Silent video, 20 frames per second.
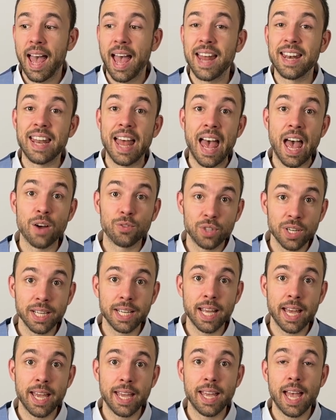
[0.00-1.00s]
And every
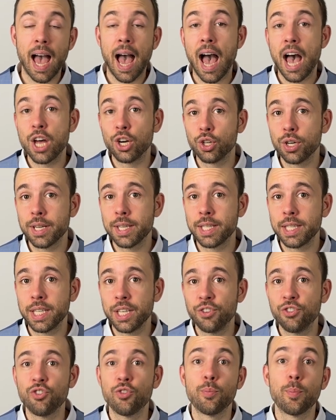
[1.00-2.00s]
day I
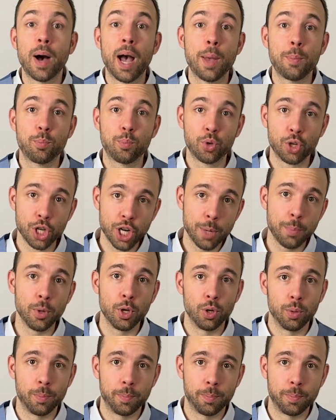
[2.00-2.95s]
receive my premium.